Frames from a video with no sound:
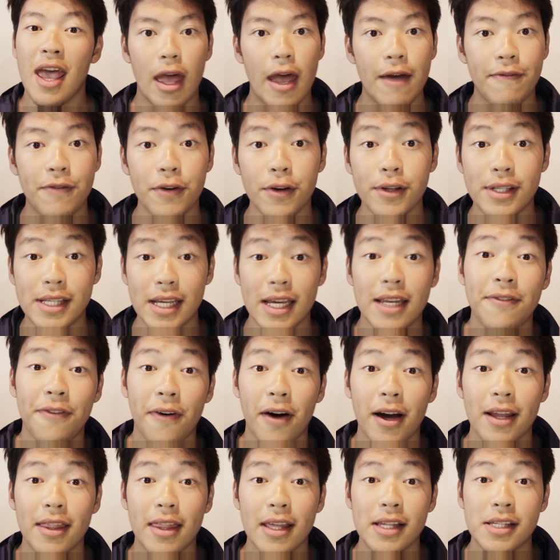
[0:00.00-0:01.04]
If you did
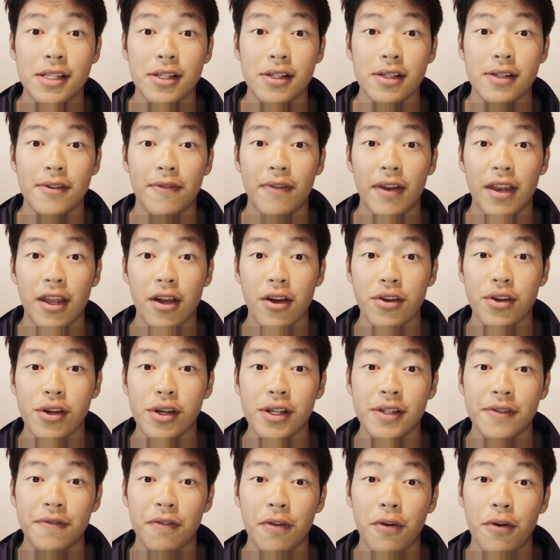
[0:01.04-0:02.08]
find this video
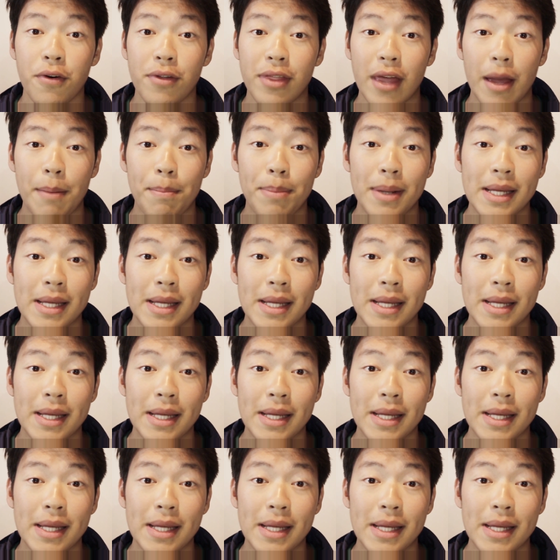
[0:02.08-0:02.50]
useful, then